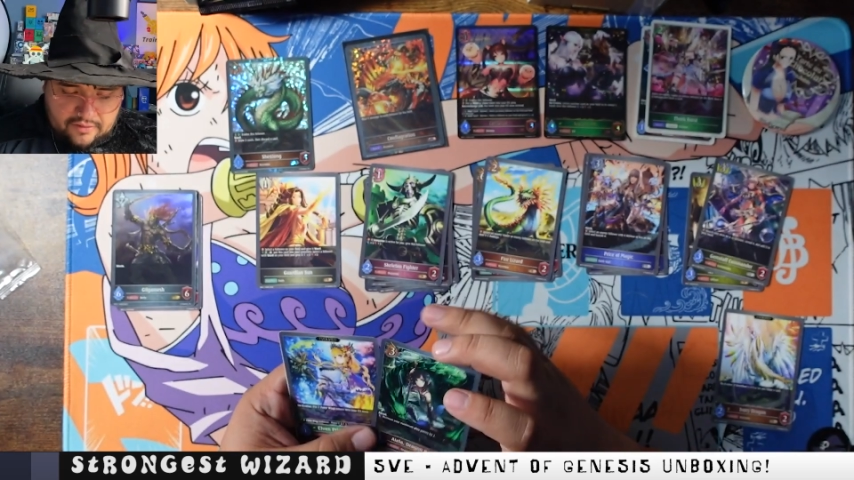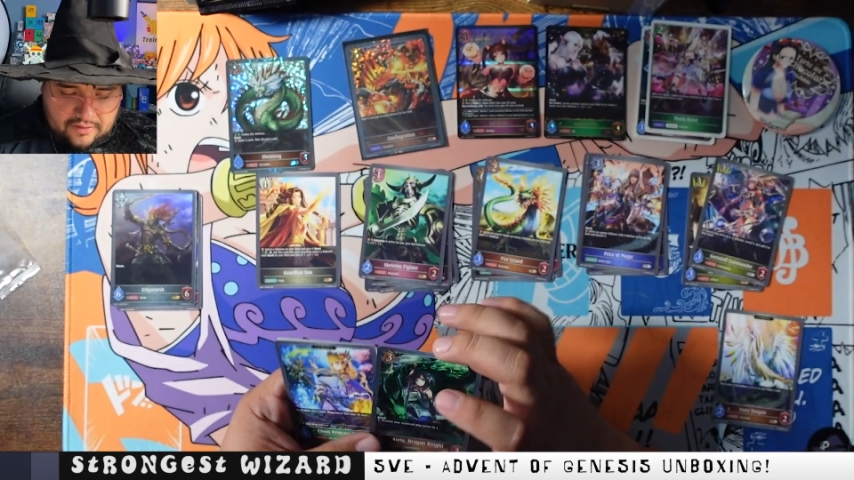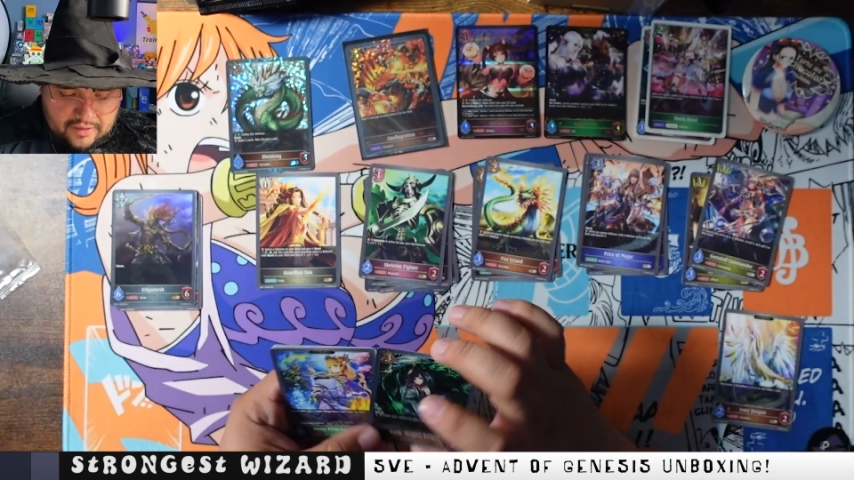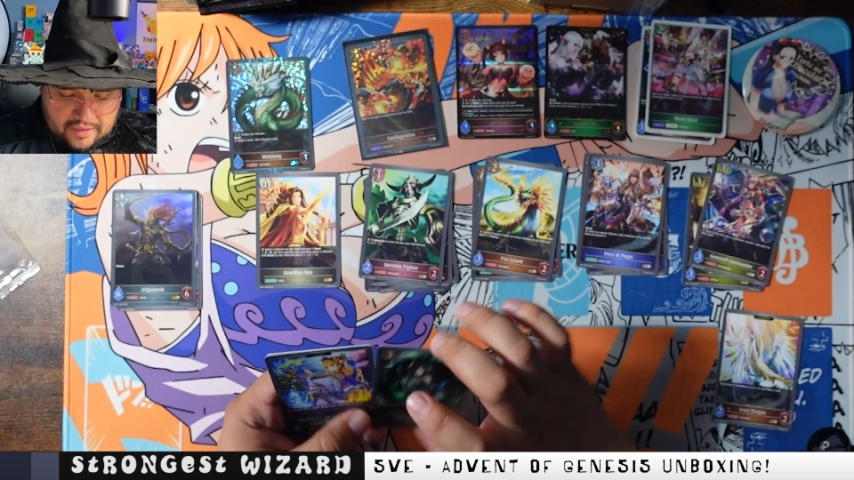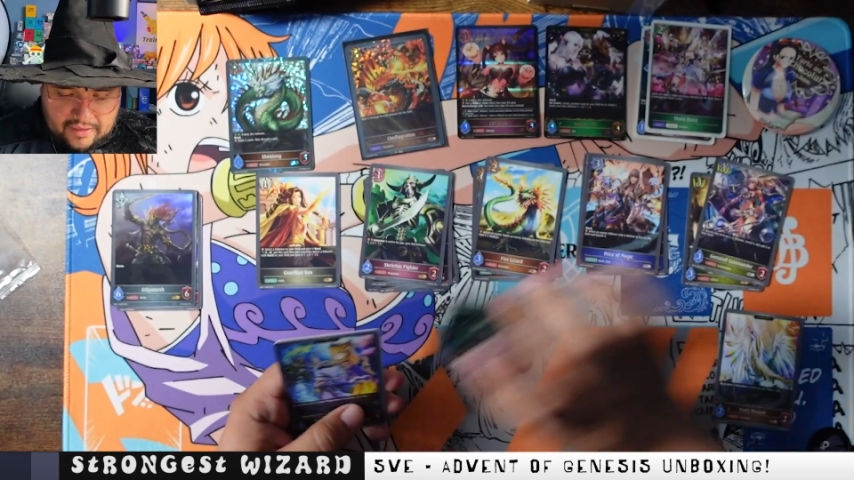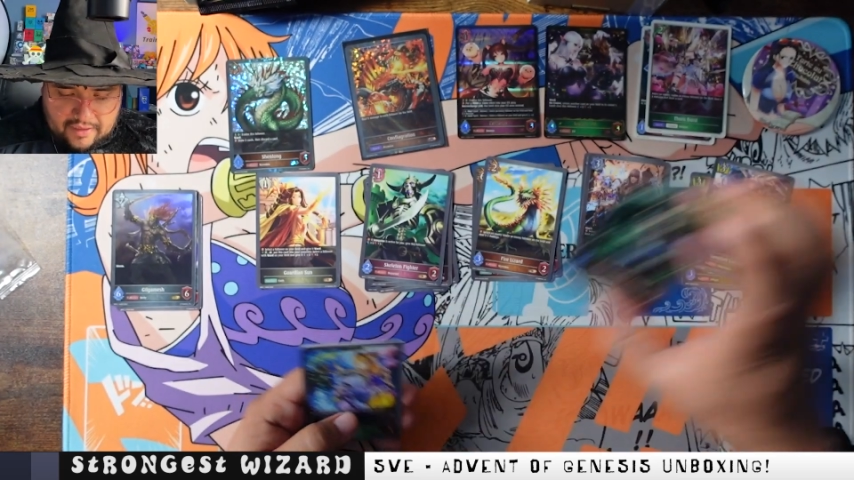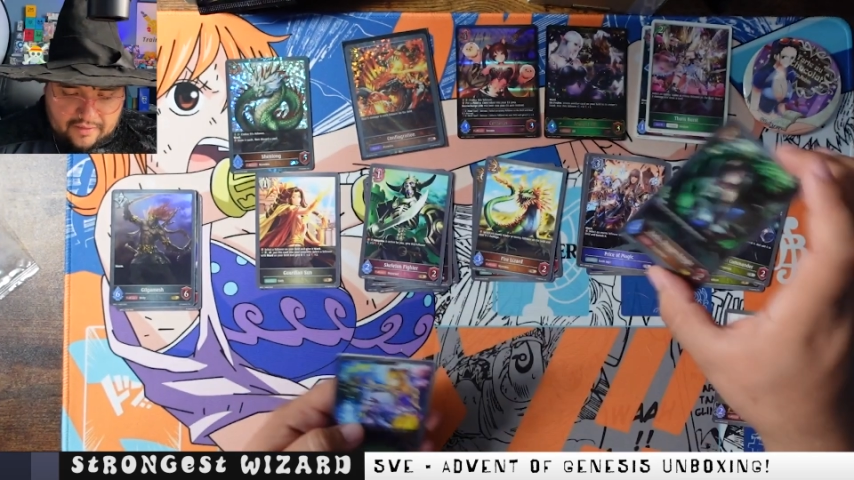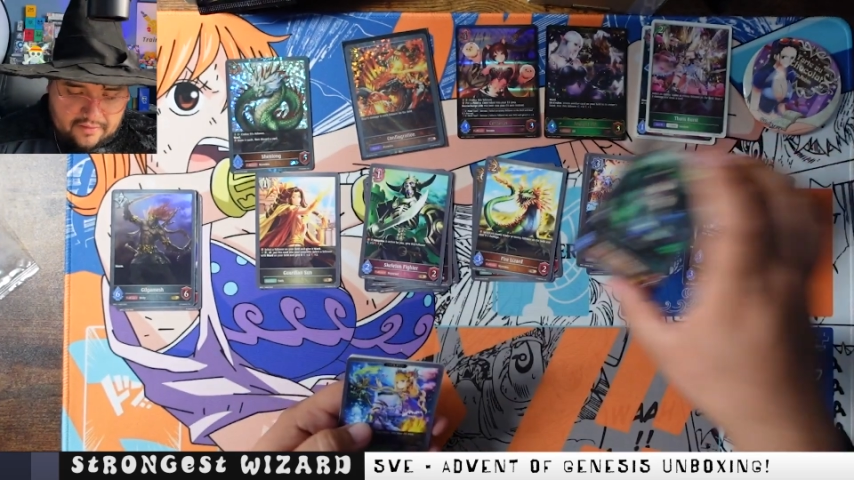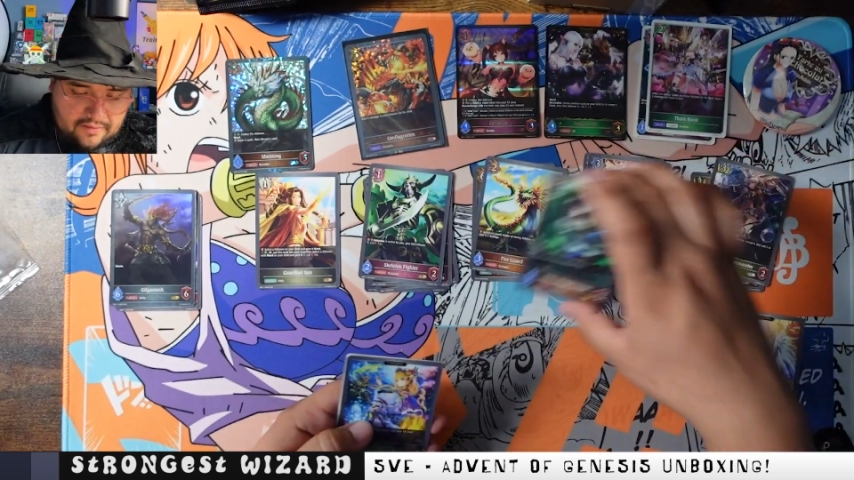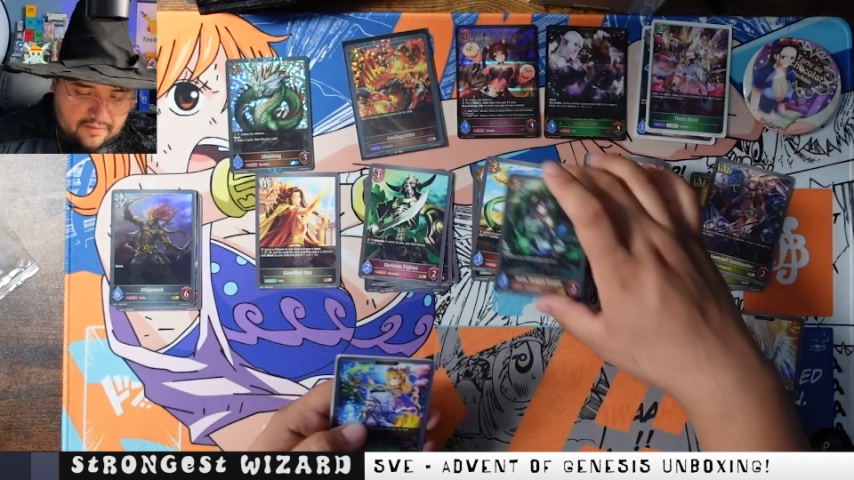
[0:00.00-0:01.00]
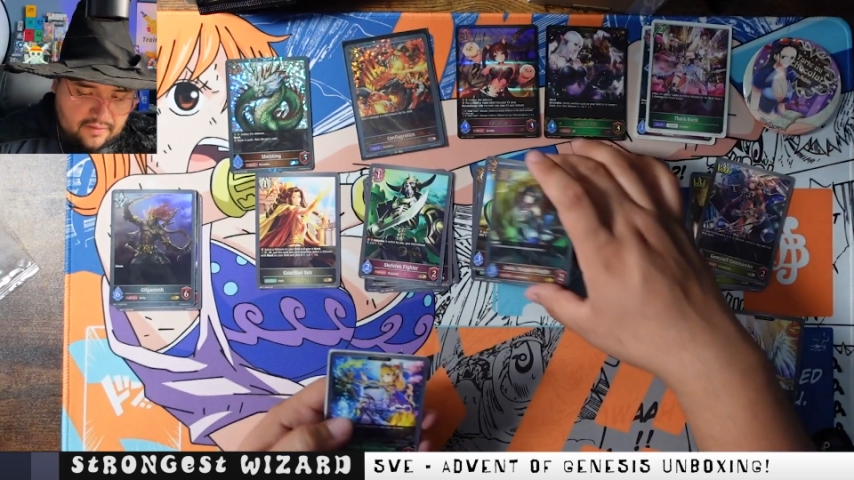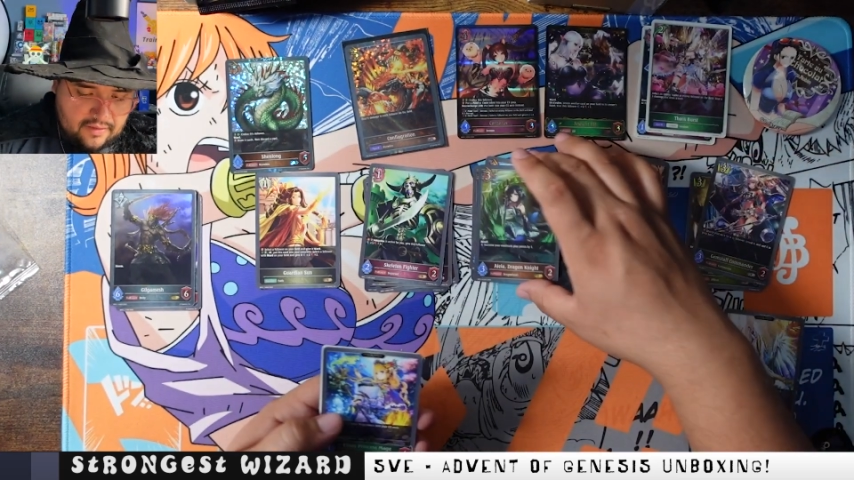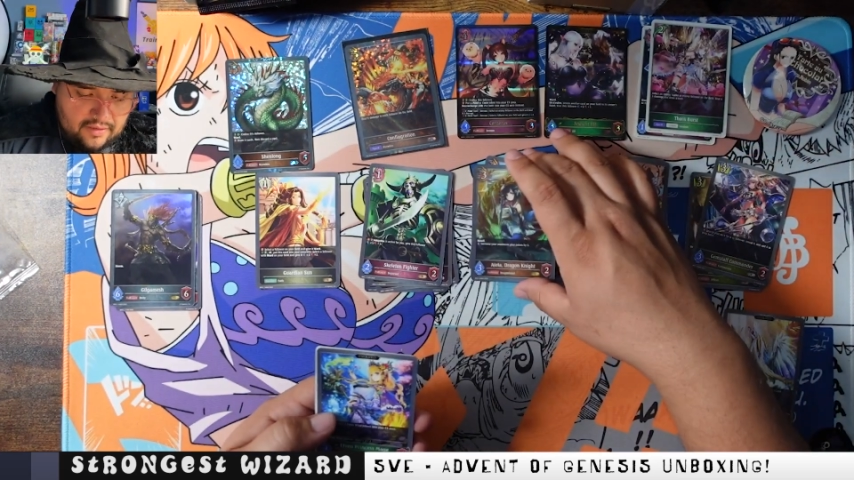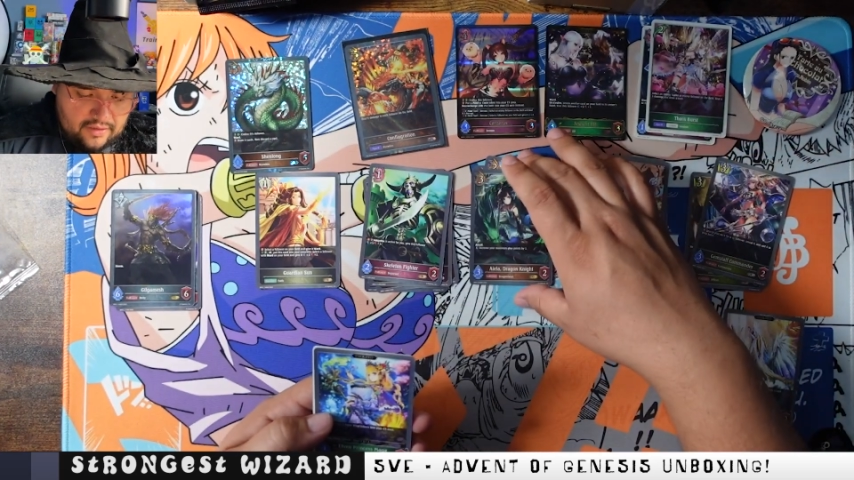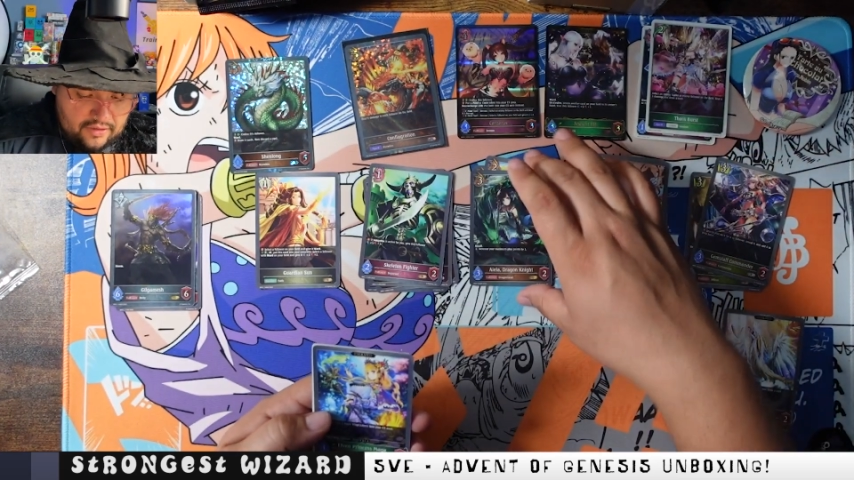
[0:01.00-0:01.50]
Kind of nice.
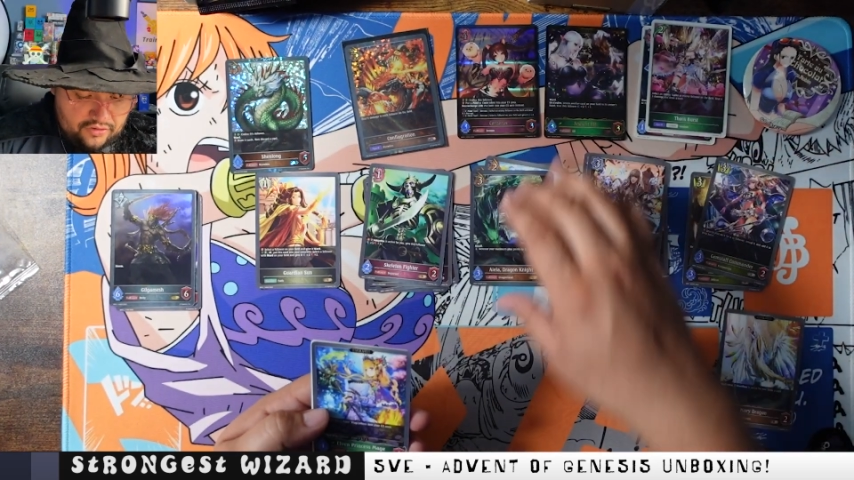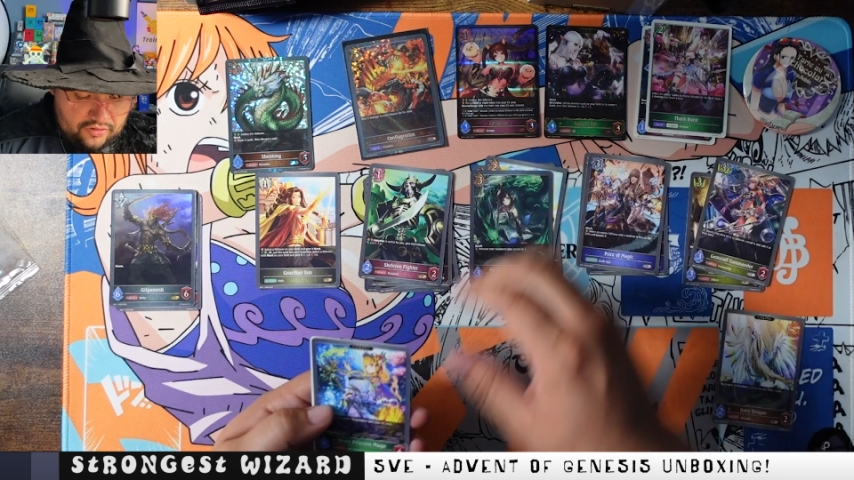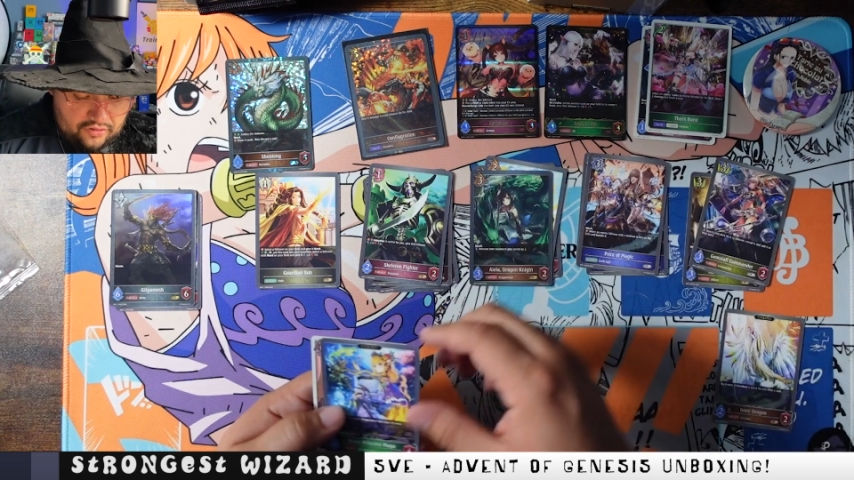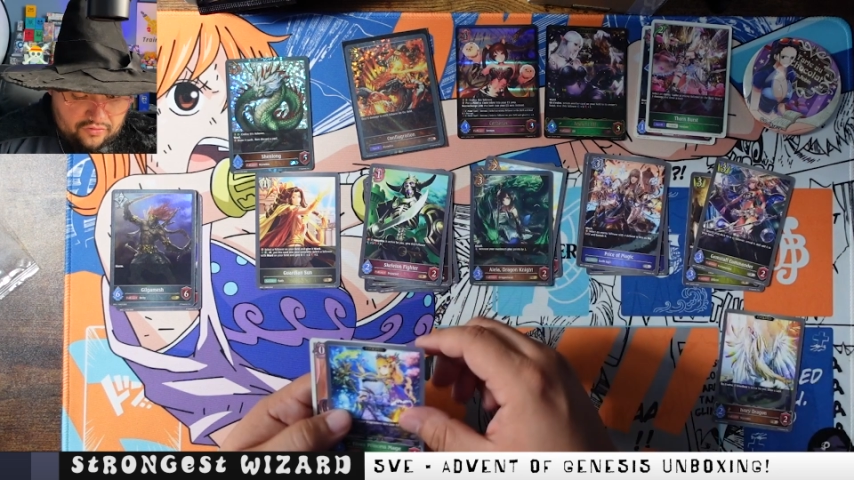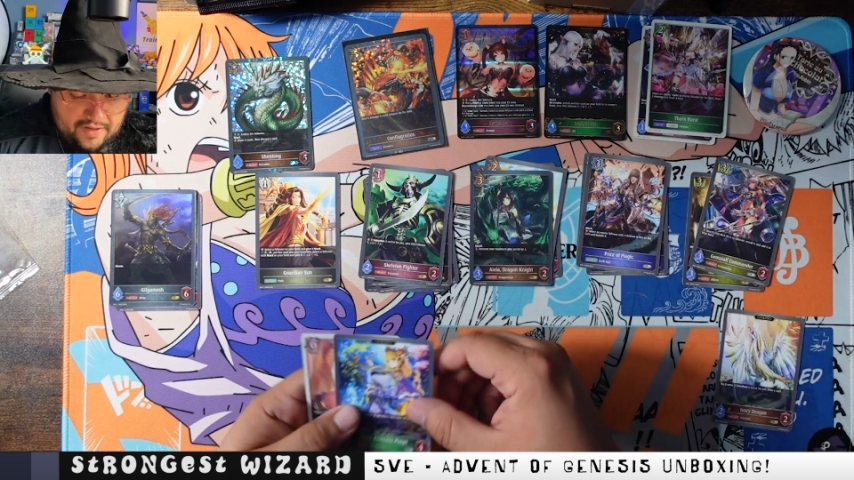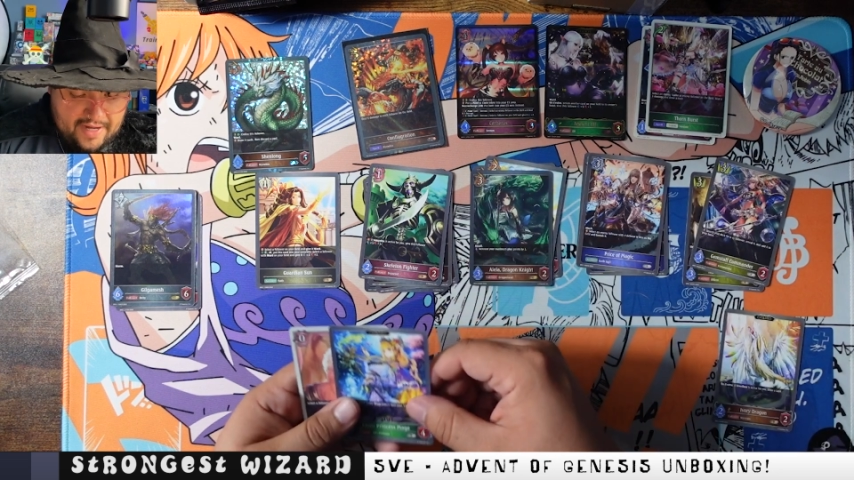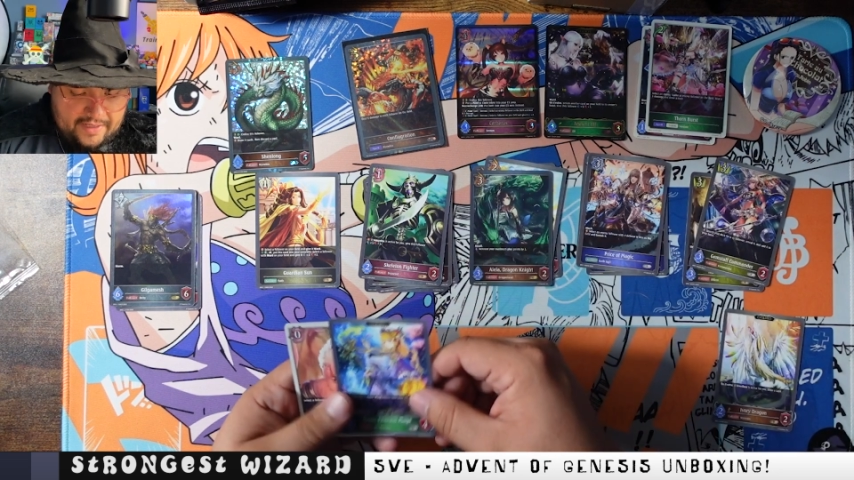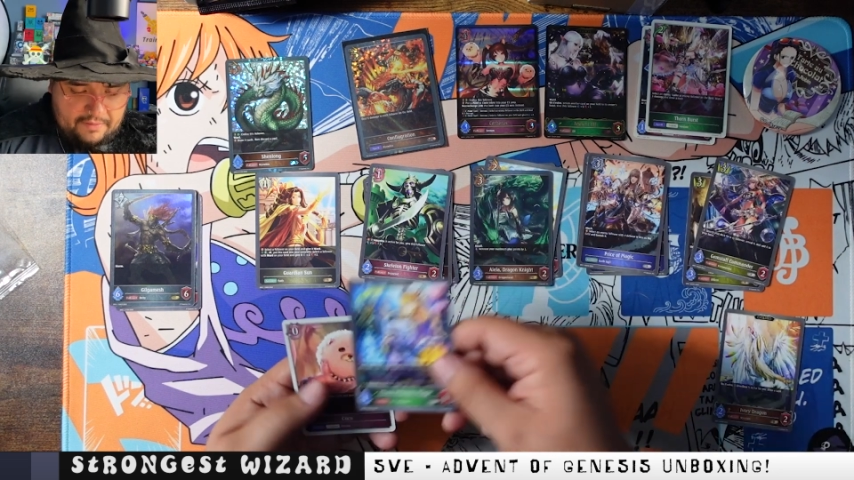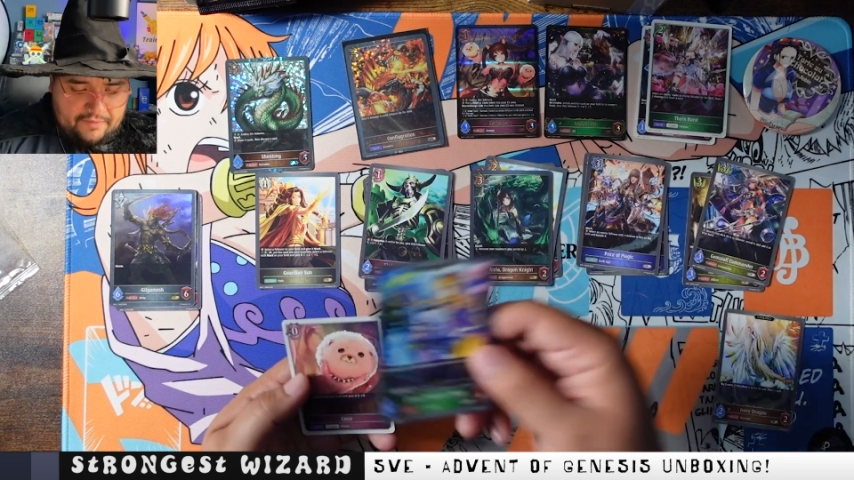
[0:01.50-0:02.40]
She's a dragon.